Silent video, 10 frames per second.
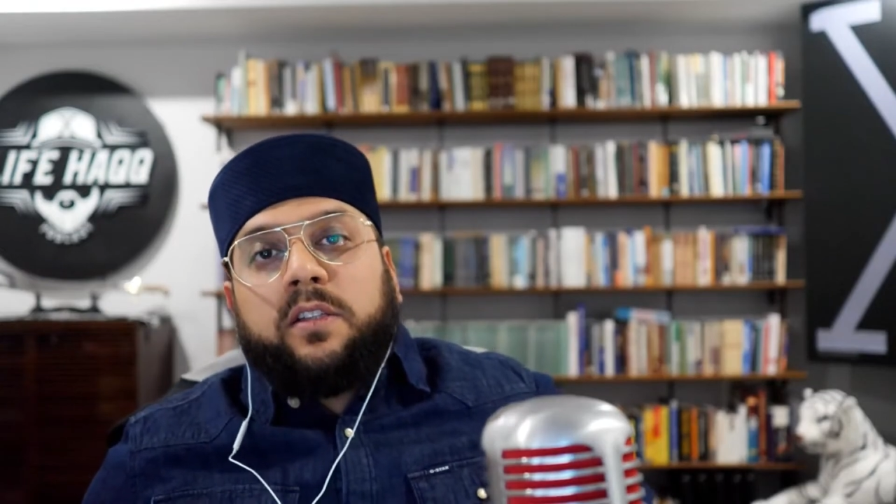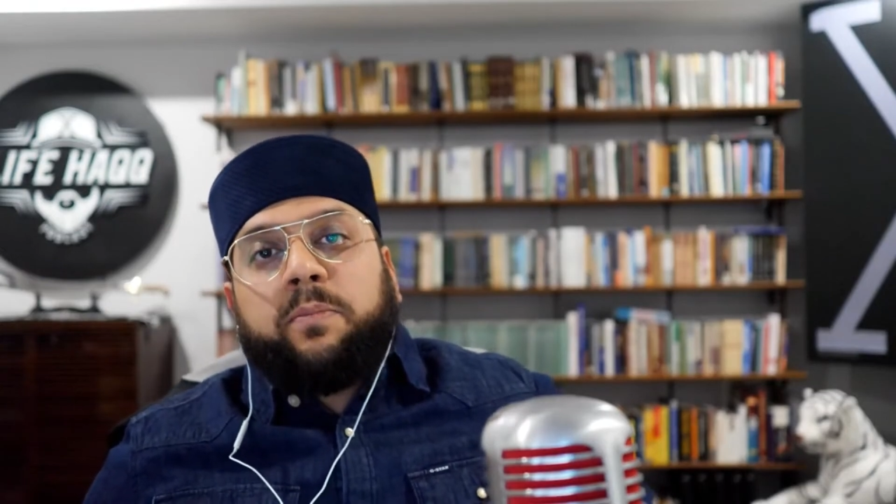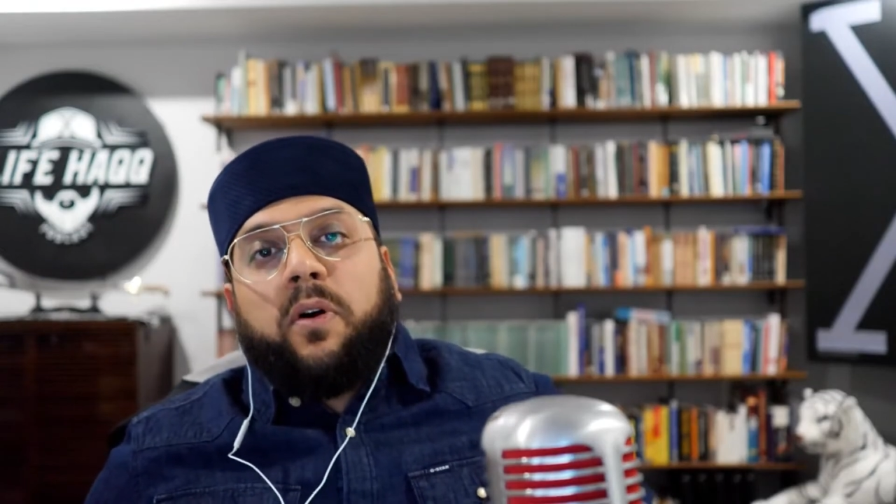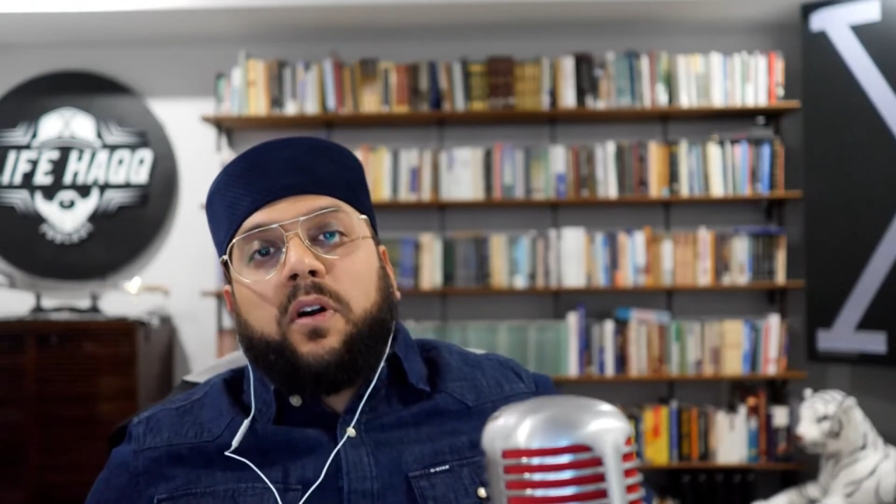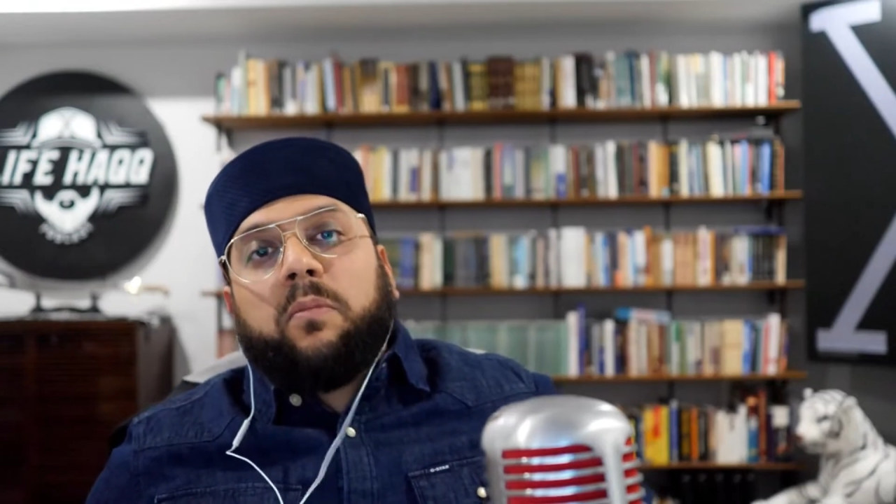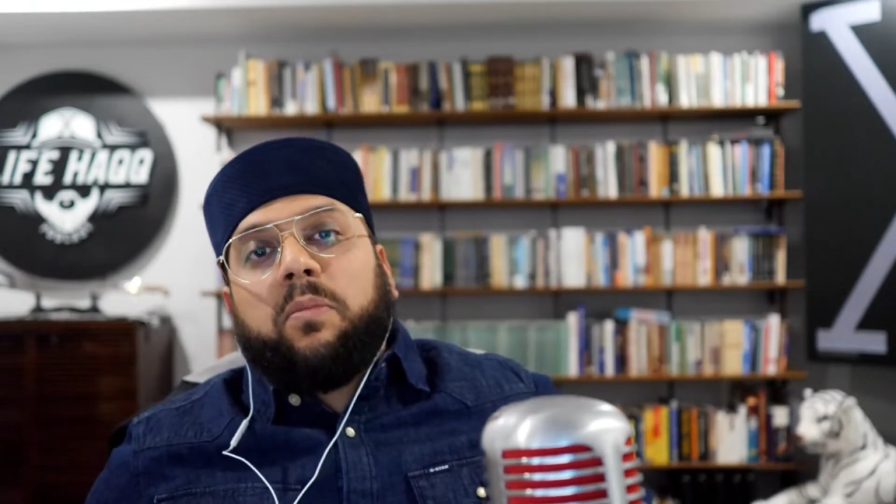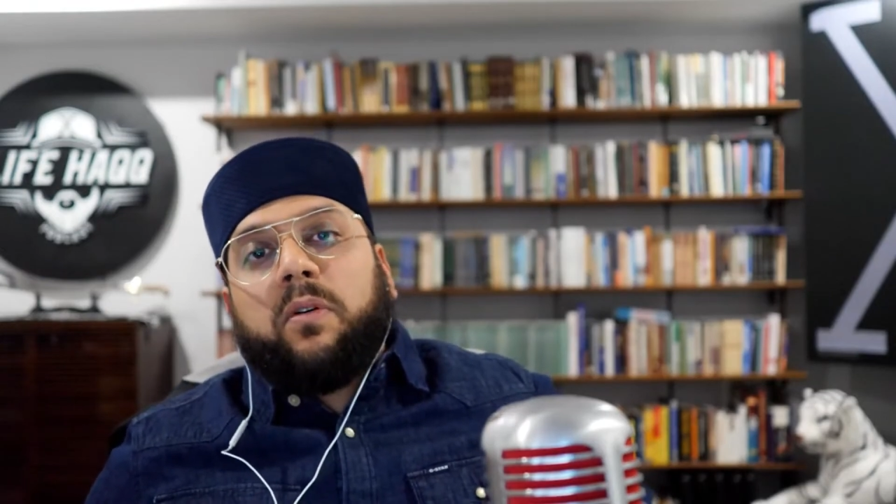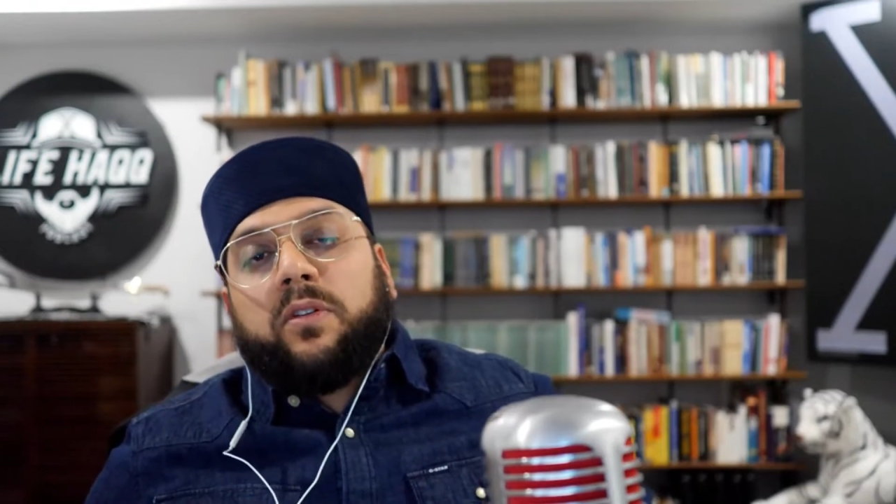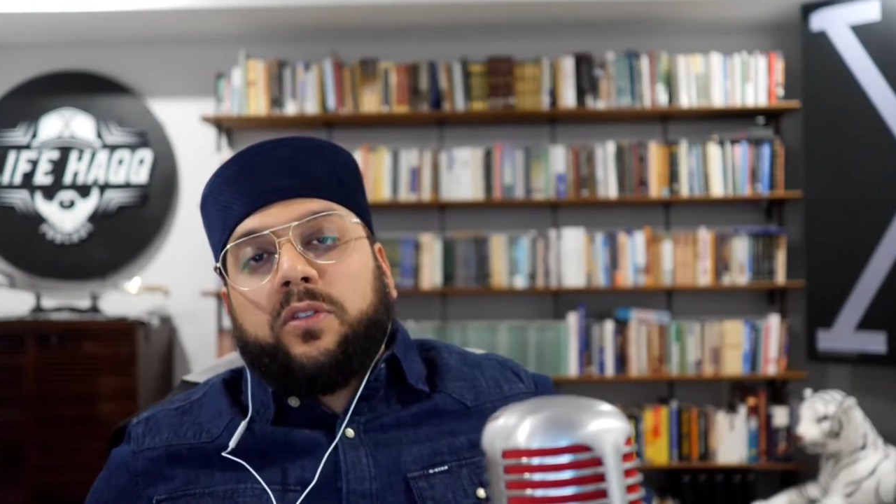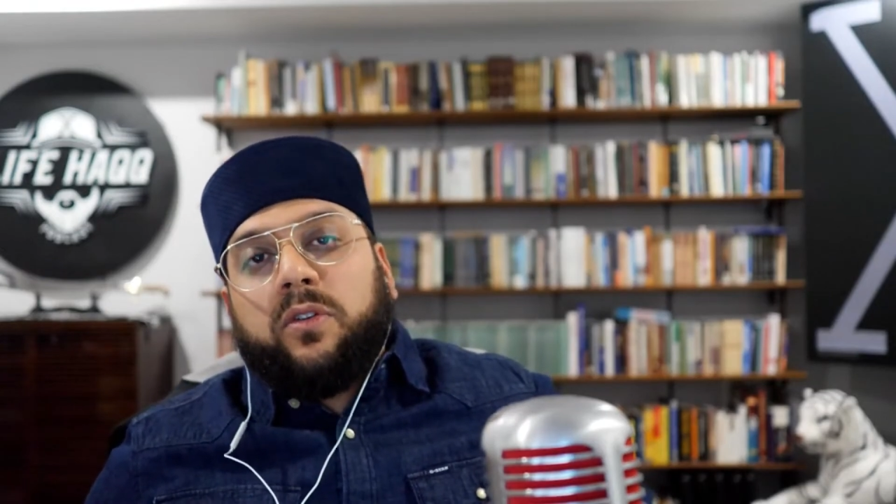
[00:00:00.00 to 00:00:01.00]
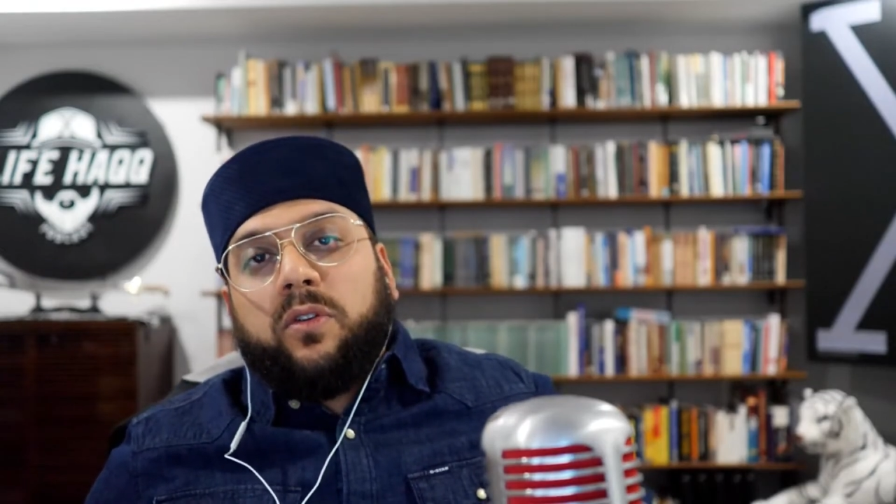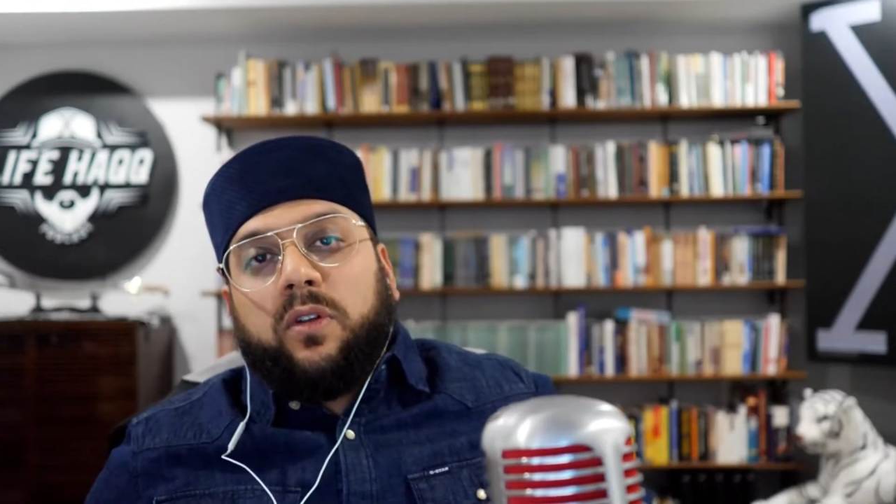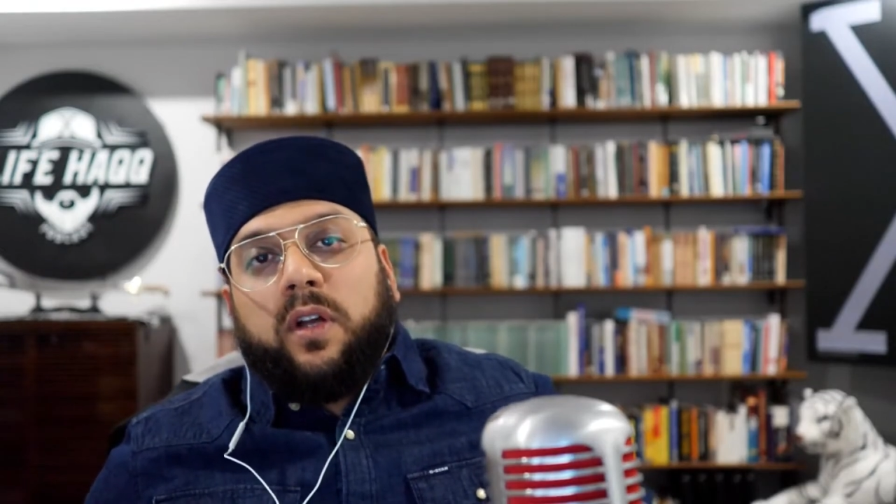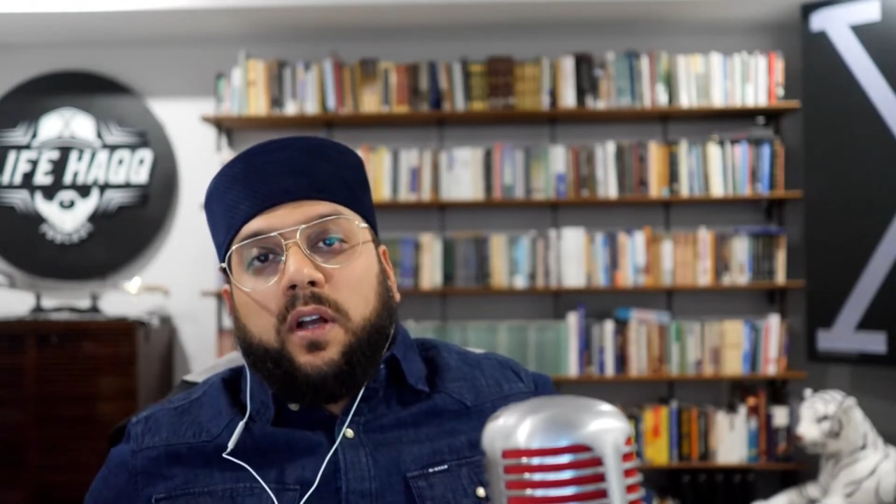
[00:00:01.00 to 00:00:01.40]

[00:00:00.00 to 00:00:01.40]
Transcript: part and parcel